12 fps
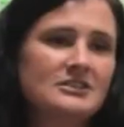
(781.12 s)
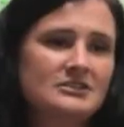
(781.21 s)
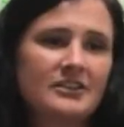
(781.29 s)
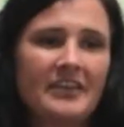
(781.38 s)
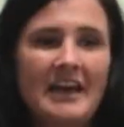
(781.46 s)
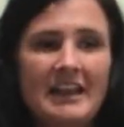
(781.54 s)

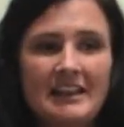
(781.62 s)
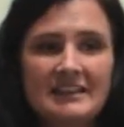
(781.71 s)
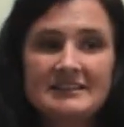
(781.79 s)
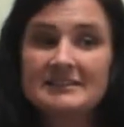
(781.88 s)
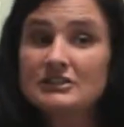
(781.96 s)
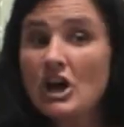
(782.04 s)
So that
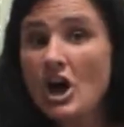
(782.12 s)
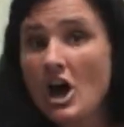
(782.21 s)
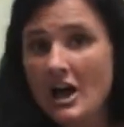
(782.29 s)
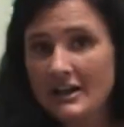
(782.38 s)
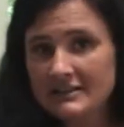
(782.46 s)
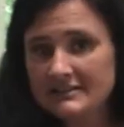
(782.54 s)
is the
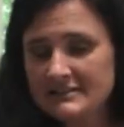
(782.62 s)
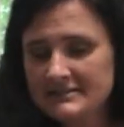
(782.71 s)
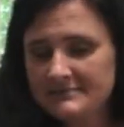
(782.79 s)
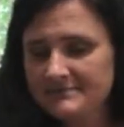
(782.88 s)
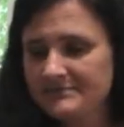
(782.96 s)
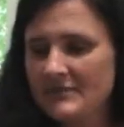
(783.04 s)
tongs.
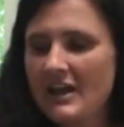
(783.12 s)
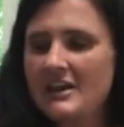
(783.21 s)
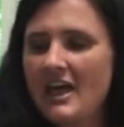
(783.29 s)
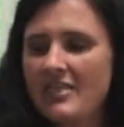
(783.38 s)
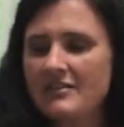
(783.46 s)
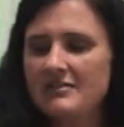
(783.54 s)

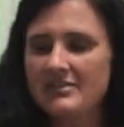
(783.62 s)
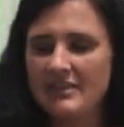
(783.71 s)
Another